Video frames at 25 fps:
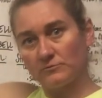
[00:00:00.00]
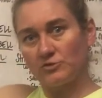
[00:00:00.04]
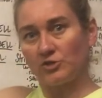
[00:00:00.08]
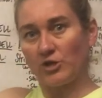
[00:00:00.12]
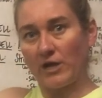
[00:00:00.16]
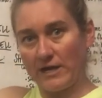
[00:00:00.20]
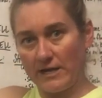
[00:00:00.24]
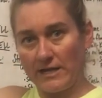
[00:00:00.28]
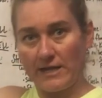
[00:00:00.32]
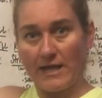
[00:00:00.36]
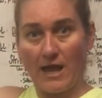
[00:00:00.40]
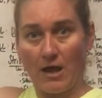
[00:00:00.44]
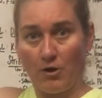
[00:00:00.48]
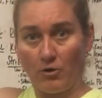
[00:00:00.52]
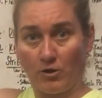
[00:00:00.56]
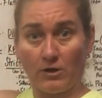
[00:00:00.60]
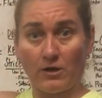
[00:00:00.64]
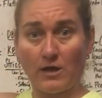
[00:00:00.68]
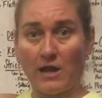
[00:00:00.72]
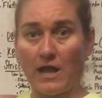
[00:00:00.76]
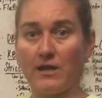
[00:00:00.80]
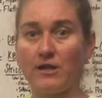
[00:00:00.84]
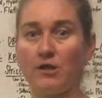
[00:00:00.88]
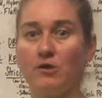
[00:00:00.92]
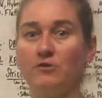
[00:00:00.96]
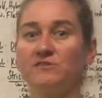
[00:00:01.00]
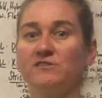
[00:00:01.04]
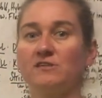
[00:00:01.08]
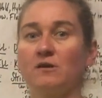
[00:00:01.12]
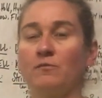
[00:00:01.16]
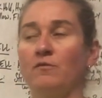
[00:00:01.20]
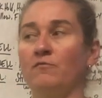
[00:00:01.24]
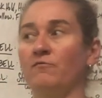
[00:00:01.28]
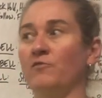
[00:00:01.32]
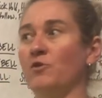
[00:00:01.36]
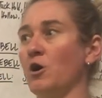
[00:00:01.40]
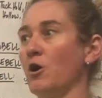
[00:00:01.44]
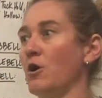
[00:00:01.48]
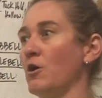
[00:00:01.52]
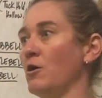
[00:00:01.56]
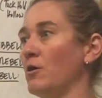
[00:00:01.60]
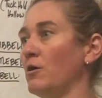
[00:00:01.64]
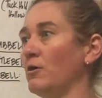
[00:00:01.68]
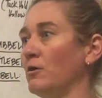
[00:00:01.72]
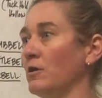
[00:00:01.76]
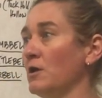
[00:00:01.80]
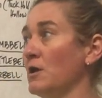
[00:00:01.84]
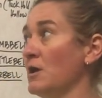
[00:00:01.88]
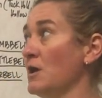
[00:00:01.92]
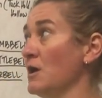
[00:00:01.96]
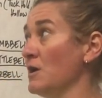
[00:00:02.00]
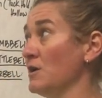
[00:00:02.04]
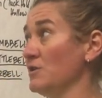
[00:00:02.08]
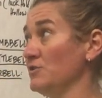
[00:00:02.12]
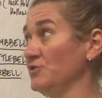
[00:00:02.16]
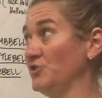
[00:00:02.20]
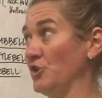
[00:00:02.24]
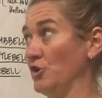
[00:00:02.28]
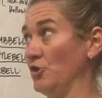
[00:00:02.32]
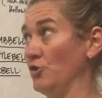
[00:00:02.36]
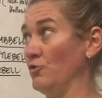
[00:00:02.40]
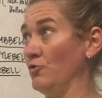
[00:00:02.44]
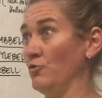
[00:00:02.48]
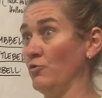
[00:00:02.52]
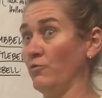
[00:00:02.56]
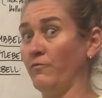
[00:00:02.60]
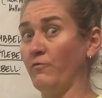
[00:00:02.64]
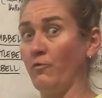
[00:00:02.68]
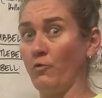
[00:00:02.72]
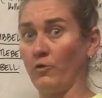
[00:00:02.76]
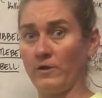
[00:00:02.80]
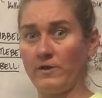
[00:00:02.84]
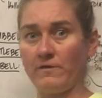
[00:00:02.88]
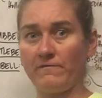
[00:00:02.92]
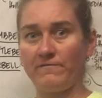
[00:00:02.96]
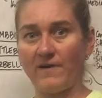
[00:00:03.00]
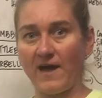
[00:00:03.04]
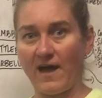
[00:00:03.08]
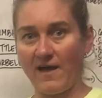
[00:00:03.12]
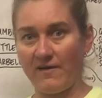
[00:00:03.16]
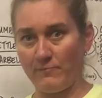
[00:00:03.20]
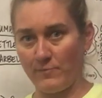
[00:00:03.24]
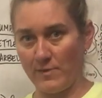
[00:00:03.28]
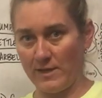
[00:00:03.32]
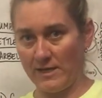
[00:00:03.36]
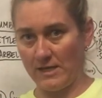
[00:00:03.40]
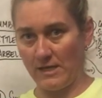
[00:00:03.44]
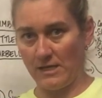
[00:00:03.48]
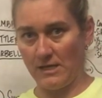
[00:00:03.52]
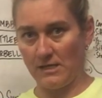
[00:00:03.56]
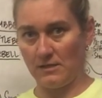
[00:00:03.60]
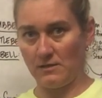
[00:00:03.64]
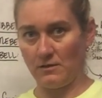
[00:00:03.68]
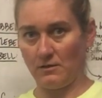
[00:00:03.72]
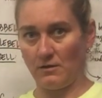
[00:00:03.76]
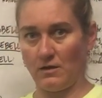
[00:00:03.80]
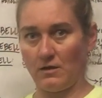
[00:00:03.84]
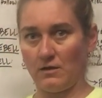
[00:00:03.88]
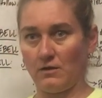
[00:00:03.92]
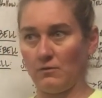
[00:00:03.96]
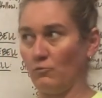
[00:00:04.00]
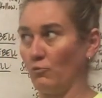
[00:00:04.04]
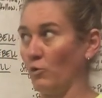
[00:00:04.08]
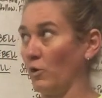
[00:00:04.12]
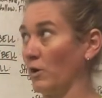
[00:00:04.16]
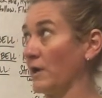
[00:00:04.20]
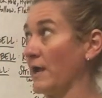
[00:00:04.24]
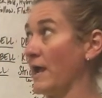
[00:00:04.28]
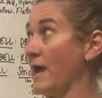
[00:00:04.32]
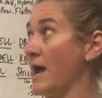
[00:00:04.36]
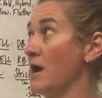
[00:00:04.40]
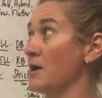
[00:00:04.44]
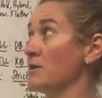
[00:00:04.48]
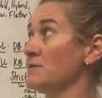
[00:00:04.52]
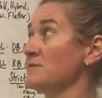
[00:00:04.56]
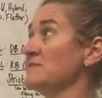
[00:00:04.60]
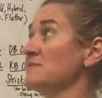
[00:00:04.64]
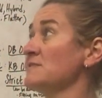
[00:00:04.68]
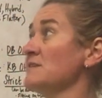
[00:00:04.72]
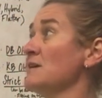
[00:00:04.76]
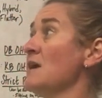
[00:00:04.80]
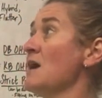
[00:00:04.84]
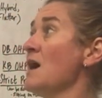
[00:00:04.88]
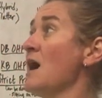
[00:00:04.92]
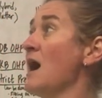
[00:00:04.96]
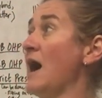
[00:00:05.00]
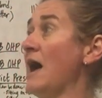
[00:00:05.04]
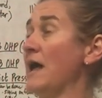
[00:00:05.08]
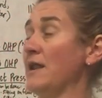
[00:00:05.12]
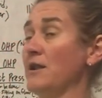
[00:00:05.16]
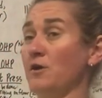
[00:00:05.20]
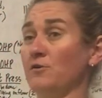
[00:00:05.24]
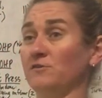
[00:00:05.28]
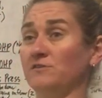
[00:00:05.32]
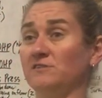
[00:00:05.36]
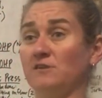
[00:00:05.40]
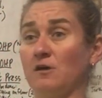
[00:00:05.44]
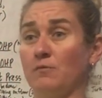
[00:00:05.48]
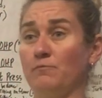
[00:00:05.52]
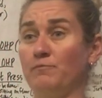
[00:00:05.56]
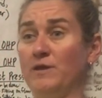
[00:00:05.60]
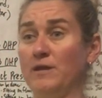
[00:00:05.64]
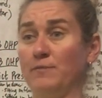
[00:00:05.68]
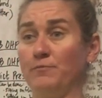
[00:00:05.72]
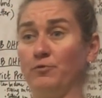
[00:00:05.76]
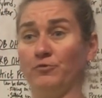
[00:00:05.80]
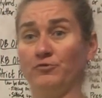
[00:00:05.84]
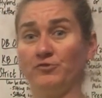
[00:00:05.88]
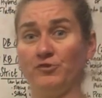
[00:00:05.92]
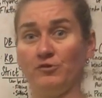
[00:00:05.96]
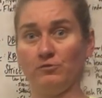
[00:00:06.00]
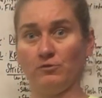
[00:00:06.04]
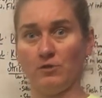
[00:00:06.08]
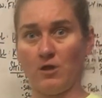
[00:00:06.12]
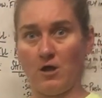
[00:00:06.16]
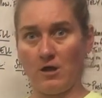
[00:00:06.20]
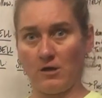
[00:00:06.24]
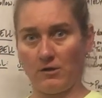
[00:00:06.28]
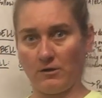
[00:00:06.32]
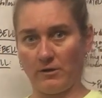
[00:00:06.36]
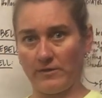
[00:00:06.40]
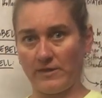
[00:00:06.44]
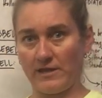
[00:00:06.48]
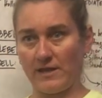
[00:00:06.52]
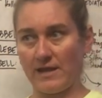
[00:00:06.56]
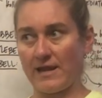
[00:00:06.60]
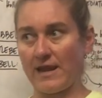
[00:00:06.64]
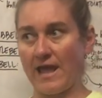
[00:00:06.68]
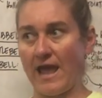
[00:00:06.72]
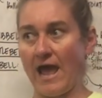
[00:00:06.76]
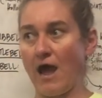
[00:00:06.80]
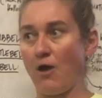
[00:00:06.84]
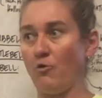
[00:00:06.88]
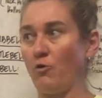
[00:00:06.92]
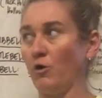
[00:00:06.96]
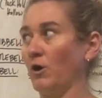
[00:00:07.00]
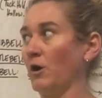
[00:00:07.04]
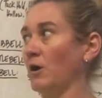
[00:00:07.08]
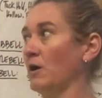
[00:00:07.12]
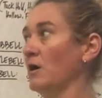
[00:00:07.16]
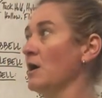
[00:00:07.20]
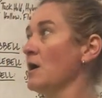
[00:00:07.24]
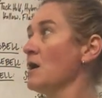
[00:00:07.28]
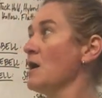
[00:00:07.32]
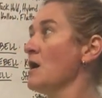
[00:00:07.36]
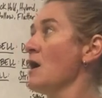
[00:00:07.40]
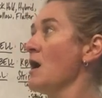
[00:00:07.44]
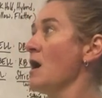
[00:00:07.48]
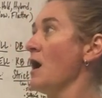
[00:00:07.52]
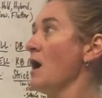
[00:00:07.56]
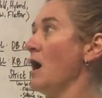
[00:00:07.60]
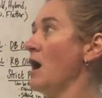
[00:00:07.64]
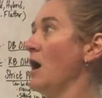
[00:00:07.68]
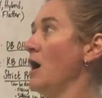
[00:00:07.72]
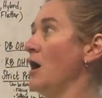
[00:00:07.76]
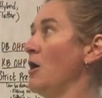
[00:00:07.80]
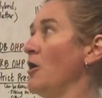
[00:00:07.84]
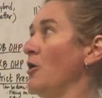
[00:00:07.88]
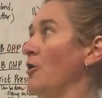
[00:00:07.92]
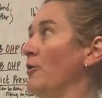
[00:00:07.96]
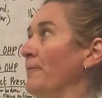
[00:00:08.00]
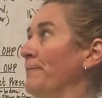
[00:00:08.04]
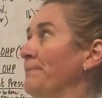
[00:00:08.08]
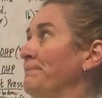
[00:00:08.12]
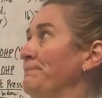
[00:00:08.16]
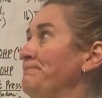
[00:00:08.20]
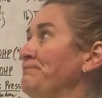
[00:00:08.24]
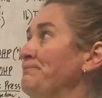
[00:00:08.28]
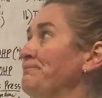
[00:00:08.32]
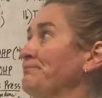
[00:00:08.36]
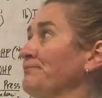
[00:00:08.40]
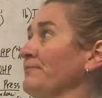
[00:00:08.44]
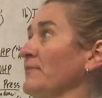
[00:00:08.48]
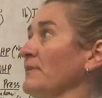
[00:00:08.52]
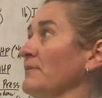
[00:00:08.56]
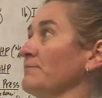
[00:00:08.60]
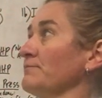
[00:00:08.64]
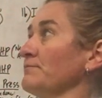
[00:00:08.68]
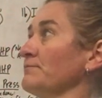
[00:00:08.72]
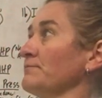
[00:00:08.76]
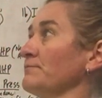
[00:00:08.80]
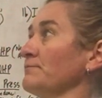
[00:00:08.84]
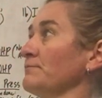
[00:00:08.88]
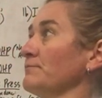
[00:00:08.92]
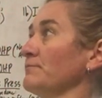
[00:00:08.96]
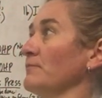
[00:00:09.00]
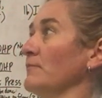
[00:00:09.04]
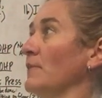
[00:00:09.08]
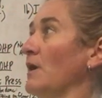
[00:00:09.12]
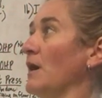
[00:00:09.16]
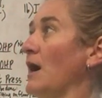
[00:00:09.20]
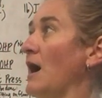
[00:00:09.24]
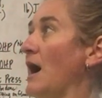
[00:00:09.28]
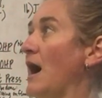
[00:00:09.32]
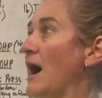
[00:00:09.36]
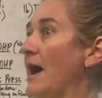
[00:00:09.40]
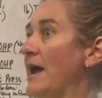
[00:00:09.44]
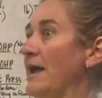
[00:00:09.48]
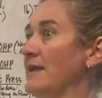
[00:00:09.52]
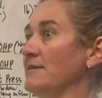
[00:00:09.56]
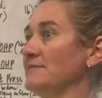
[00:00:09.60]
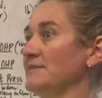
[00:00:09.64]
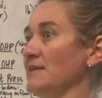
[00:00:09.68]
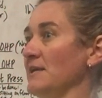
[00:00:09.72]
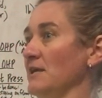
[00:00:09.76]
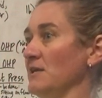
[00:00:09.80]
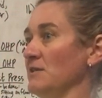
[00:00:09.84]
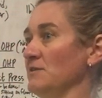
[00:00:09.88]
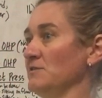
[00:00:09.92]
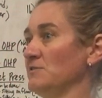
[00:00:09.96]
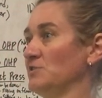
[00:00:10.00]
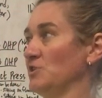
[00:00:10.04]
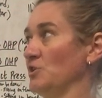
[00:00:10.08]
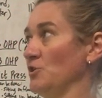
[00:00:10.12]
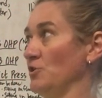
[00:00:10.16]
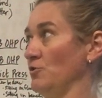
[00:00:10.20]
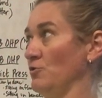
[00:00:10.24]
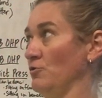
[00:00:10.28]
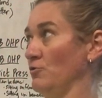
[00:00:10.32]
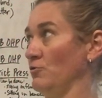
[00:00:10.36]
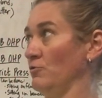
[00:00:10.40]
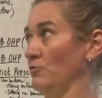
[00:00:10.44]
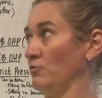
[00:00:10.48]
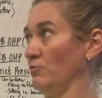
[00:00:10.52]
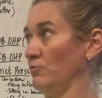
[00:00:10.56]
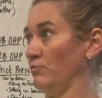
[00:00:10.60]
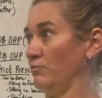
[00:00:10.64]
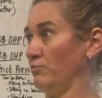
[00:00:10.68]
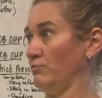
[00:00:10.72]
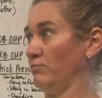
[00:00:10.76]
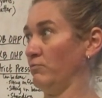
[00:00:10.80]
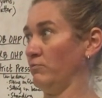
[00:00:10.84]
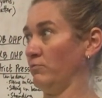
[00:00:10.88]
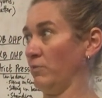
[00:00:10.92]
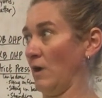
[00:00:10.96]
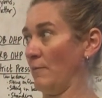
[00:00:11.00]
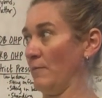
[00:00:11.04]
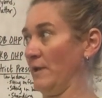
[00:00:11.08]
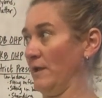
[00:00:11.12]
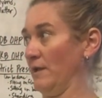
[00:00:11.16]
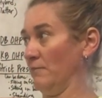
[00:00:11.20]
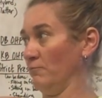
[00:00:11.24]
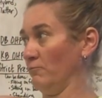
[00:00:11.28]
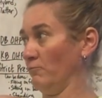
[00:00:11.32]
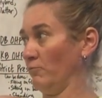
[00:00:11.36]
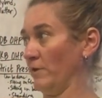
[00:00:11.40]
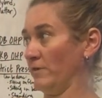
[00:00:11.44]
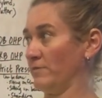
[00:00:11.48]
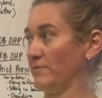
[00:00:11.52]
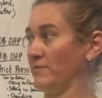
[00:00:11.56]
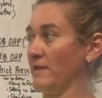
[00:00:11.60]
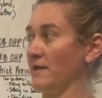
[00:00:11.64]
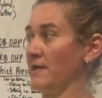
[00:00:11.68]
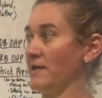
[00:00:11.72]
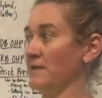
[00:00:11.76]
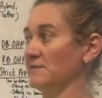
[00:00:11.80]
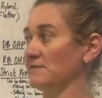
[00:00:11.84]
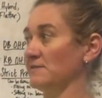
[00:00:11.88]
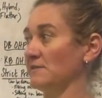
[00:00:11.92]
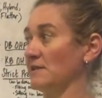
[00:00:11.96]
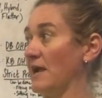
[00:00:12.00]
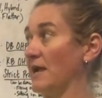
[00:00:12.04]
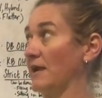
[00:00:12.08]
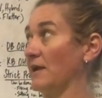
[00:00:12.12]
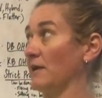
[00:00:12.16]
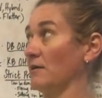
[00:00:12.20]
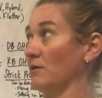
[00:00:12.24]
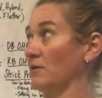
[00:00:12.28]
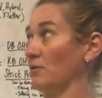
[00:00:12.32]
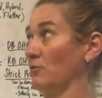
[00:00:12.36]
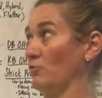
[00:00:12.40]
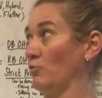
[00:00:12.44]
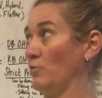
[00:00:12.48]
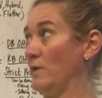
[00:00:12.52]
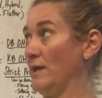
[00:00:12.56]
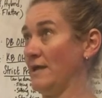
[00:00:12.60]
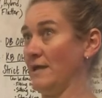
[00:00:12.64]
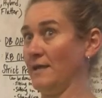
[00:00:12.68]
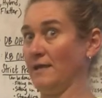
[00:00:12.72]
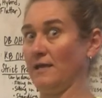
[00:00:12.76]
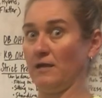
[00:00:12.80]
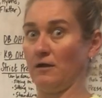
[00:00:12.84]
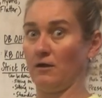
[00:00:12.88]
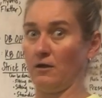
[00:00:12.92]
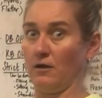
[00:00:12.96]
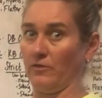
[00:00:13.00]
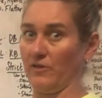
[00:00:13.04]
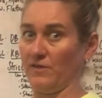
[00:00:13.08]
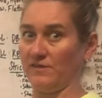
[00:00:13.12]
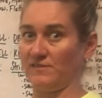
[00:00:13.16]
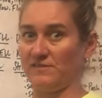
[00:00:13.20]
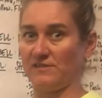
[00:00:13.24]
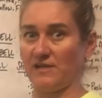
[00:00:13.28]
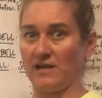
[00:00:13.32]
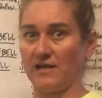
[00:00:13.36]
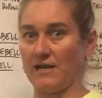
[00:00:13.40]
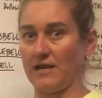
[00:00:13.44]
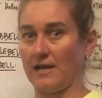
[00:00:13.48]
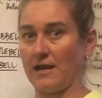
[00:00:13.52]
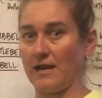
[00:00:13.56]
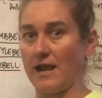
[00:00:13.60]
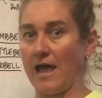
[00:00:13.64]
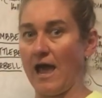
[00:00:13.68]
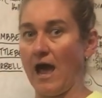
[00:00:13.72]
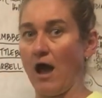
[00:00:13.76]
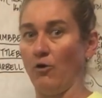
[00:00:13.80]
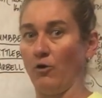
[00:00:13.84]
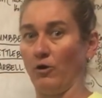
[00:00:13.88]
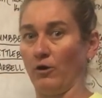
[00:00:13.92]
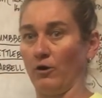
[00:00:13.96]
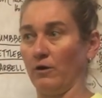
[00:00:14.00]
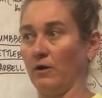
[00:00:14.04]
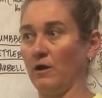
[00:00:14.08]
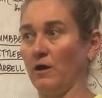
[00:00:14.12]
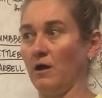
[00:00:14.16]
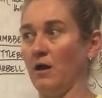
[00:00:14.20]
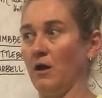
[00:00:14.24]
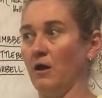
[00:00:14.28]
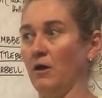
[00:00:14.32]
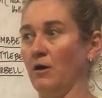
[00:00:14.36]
training hour. I know some of y'all do 45-minute workouts. I know some people do longer than an hour. I tend to, with this, like, we can get all this done in an hour.